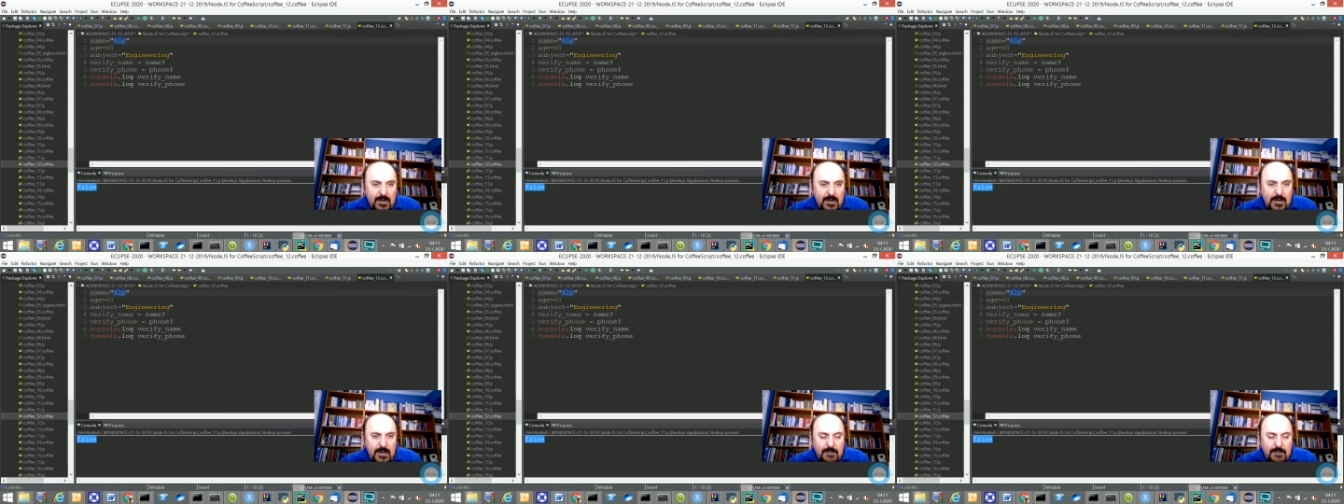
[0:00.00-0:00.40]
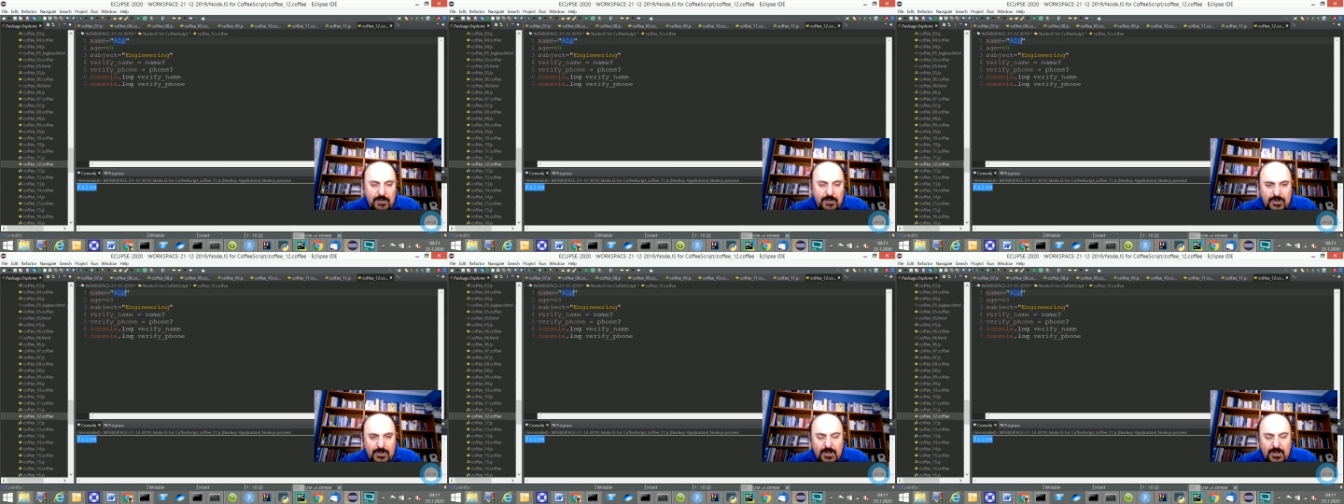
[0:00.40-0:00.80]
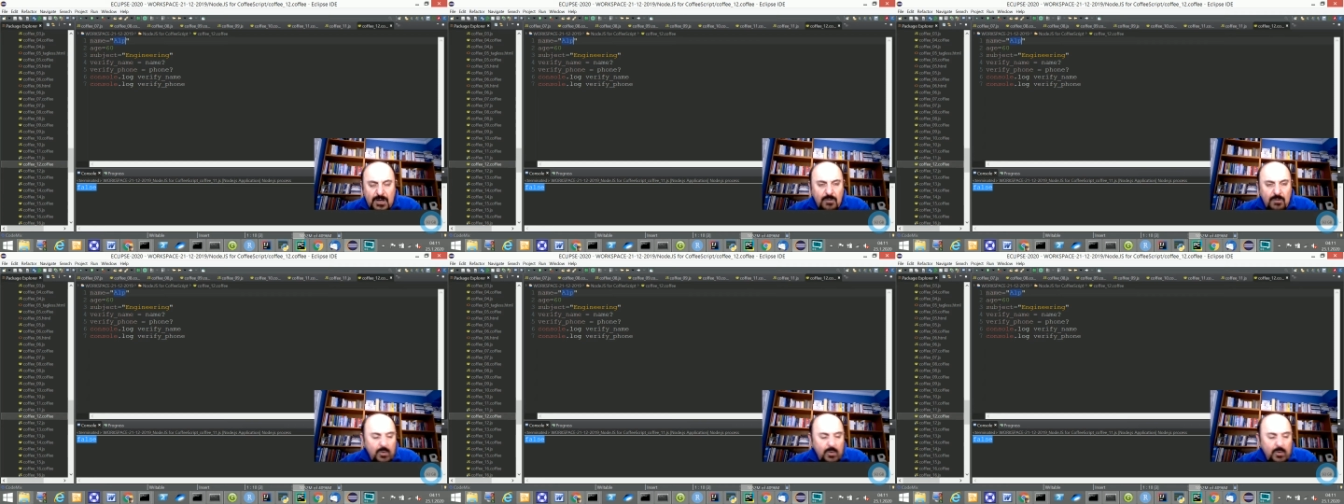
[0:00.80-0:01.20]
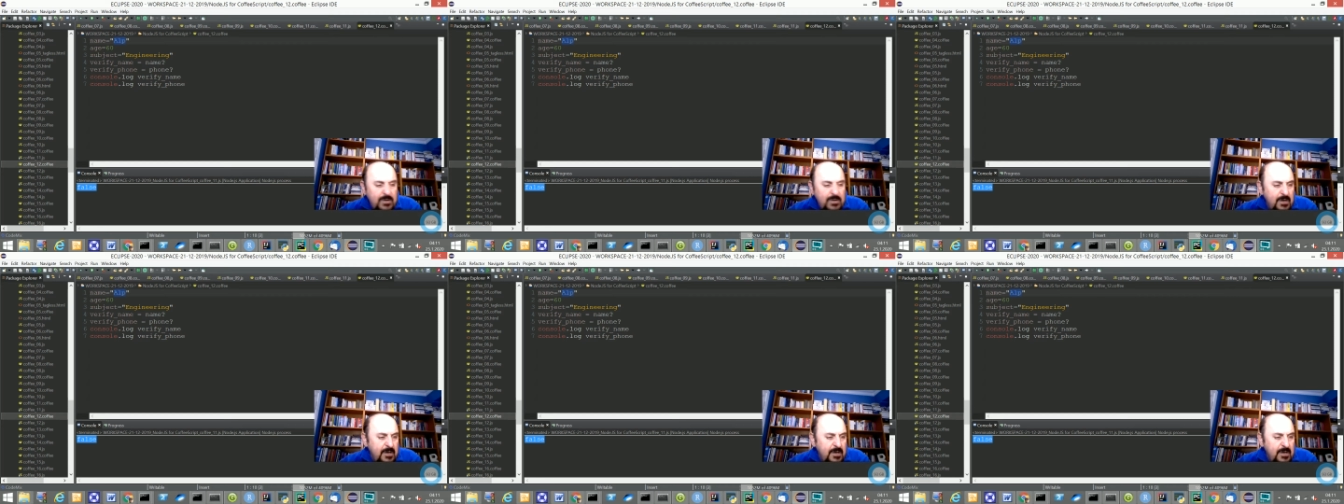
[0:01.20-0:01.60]
feature with
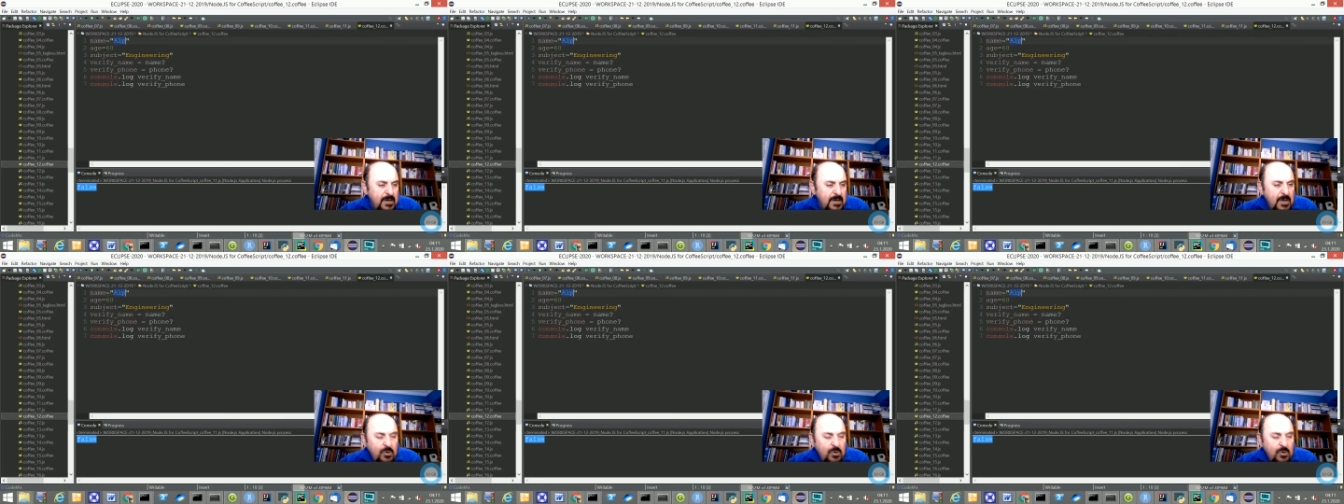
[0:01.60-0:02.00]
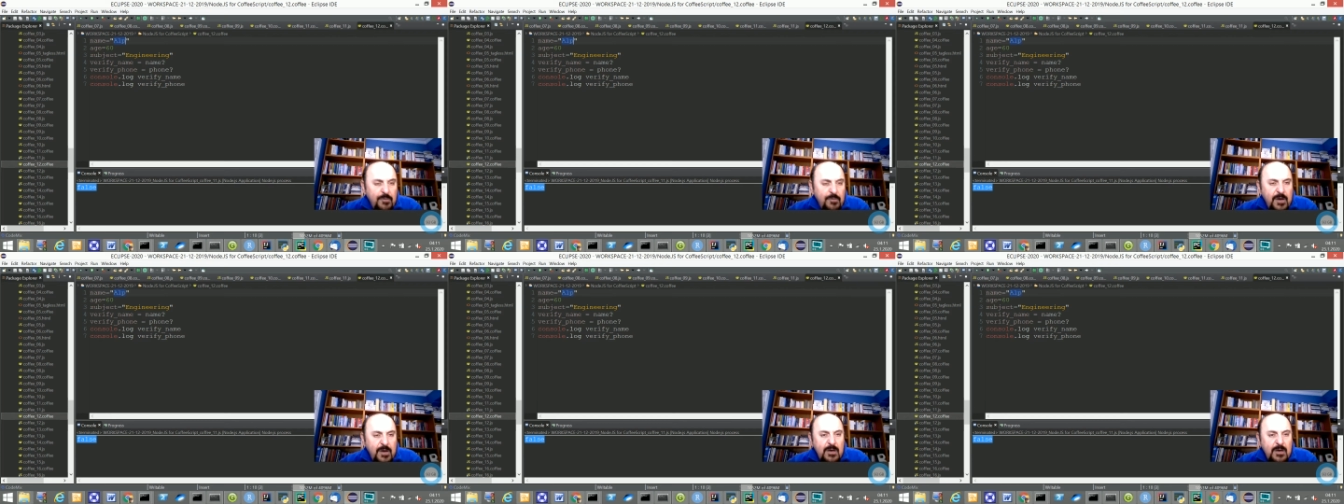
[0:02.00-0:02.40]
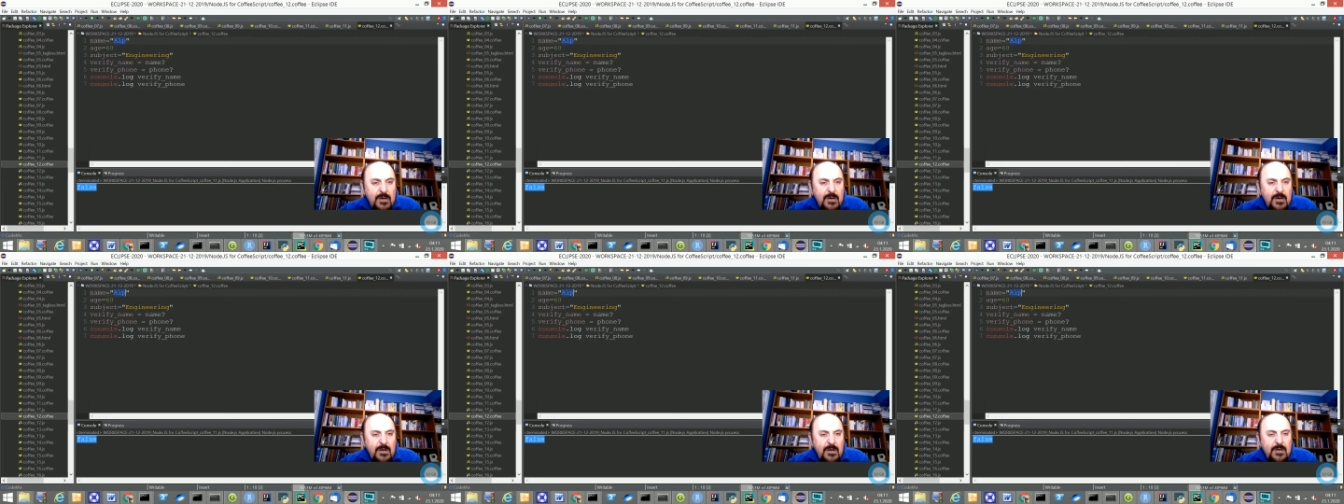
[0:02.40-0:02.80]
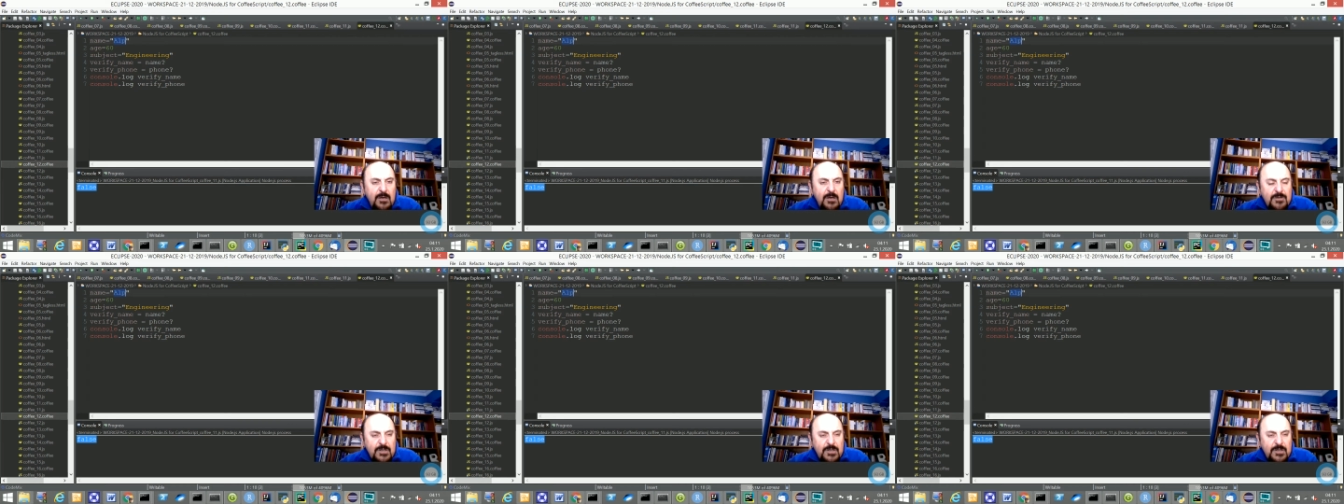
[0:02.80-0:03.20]

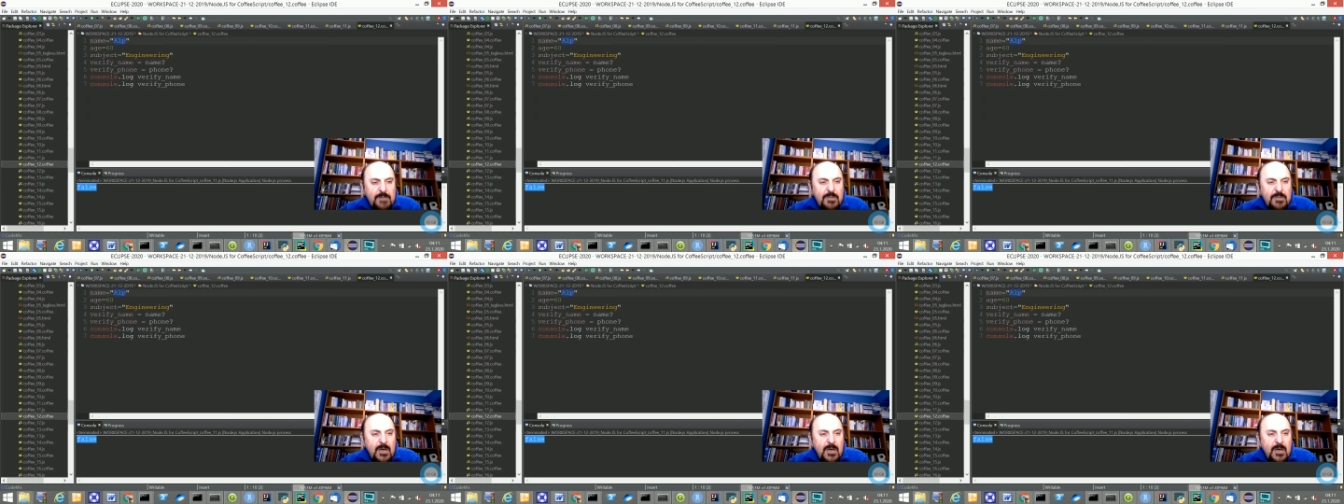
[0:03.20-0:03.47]
CoffeeScript.